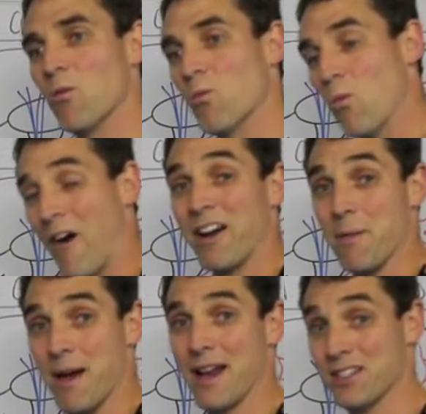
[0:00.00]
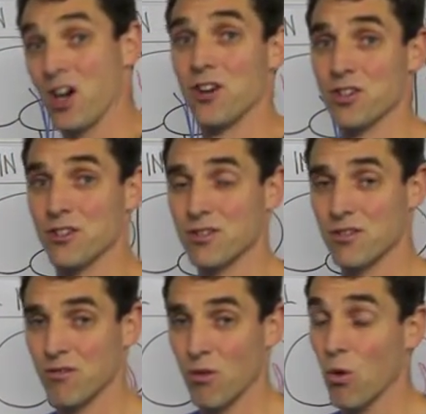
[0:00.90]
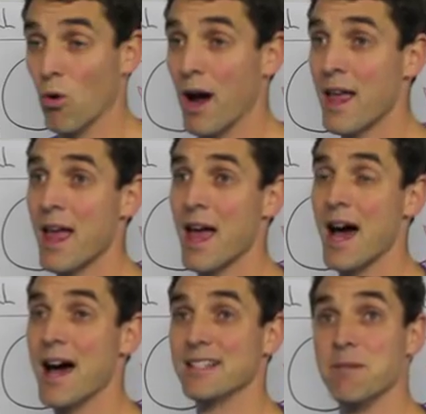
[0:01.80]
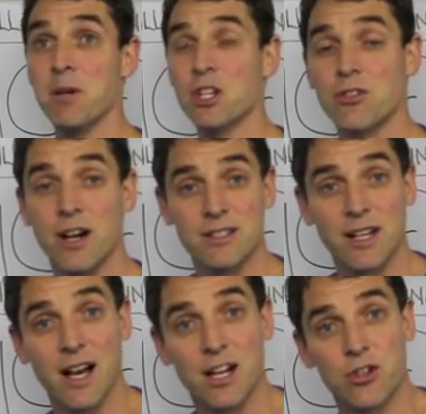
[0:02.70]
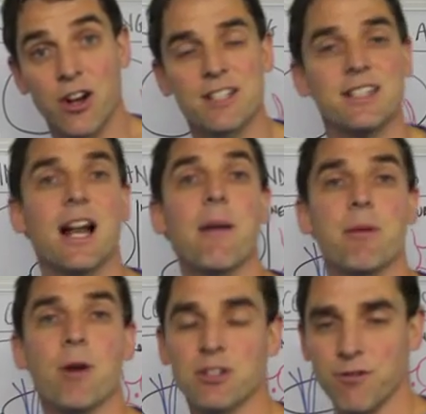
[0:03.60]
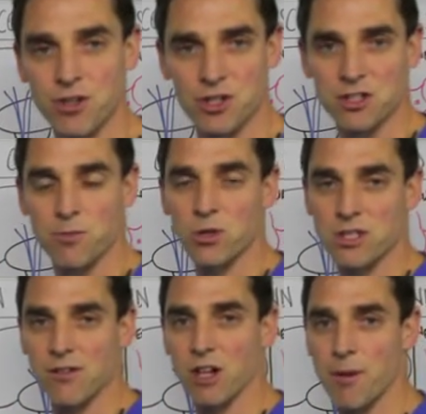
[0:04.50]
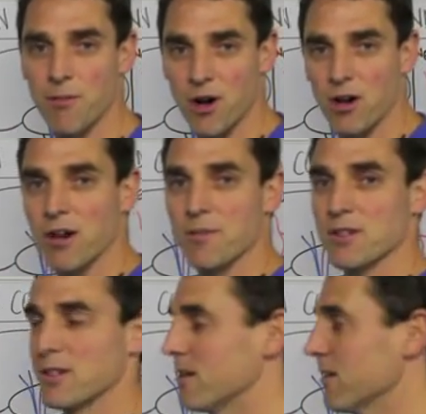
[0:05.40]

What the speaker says: worrying about as coaches or as administrators that are trying to set up the most efficient sports development programs.